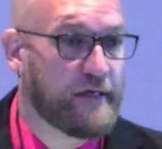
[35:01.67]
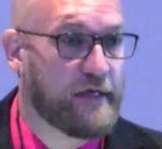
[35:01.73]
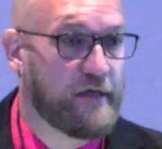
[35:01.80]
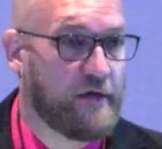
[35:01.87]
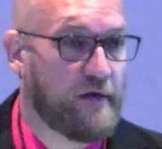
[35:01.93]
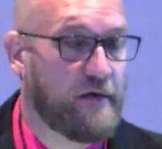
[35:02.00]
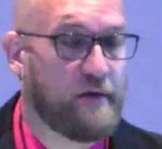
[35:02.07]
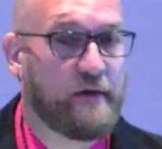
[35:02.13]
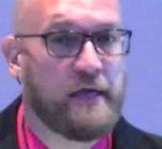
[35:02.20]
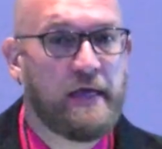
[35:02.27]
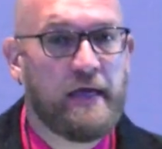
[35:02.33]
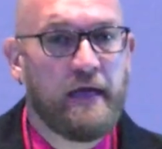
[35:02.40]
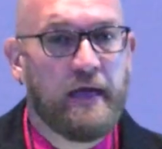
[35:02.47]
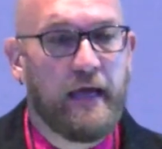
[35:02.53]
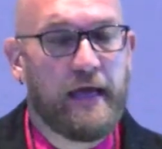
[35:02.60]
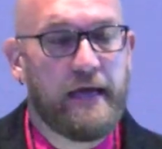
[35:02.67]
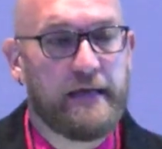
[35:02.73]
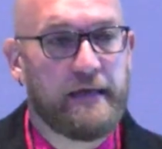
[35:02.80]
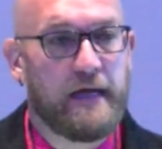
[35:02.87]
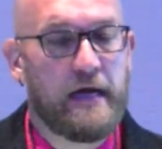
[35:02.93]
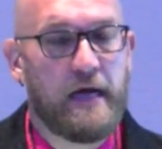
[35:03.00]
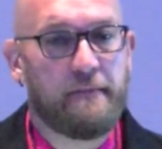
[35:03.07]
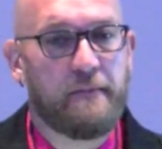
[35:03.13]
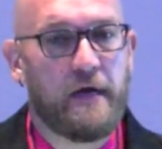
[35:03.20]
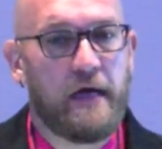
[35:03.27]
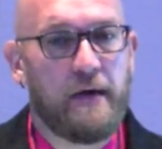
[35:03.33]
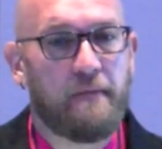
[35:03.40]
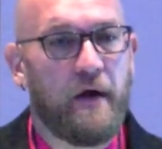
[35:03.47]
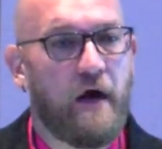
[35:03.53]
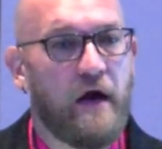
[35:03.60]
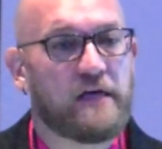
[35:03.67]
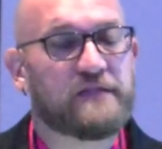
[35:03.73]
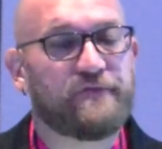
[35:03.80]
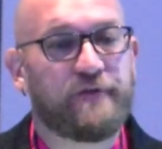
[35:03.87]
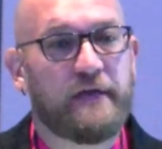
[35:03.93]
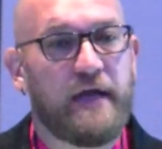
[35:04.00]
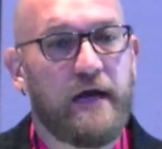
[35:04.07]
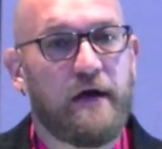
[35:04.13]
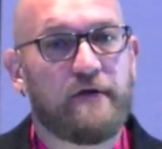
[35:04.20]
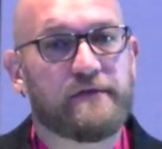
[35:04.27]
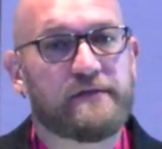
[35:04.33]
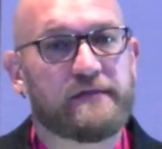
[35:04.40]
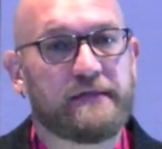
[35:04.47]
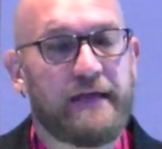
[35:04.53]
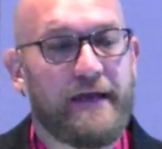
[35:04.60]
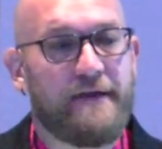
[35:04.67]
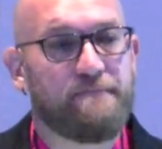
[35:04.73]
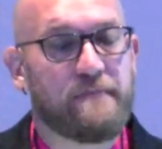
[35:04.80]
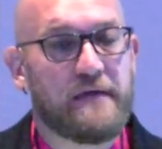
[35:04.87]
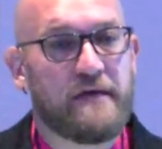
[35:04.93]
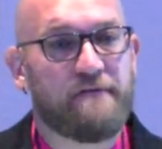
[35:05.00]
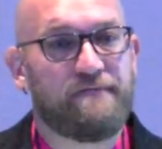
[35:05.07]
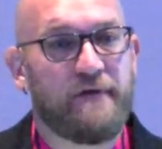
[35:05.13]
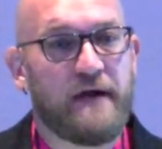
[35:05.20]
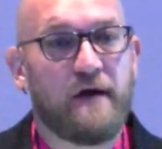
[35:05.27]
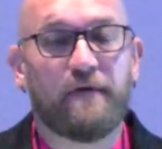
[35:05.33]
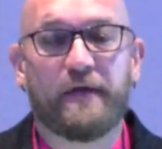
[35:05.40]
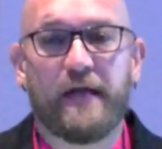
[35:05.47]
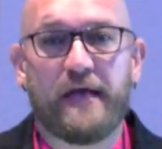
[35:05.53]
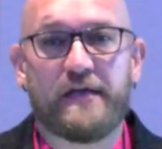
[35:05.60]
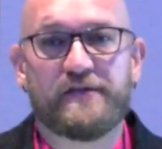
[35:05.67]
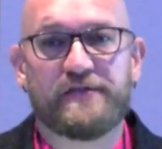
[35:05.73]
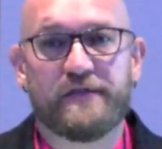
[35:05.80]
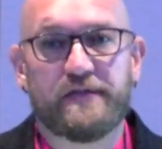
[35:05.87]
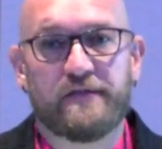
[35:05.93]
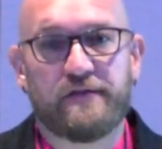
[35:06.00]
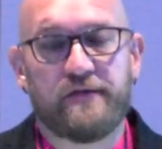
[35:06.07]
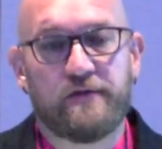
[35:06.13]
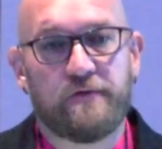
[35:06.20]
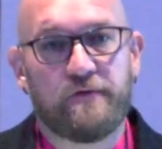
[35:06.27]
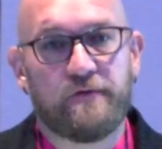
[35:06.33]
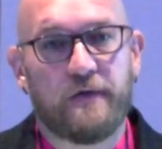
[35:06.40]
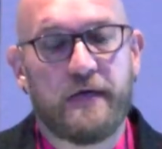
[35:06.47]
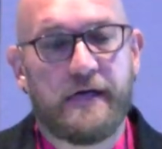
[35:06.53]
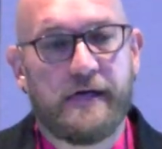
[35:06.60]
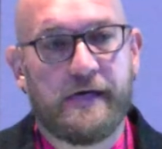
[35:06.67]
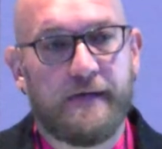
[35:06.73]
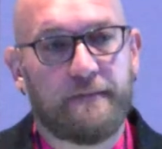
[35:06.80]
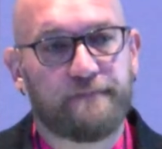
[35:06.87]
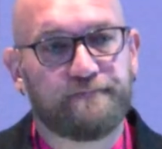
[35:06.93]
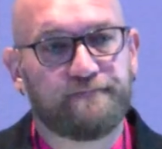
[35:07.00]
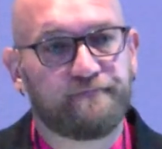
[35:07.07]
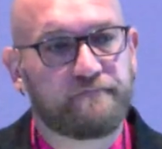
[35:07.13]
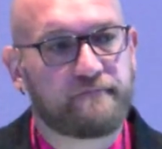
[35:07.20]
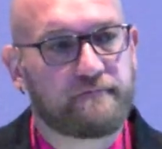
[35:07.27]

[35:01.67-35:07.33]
you know? And Oxford House gave me a foundation to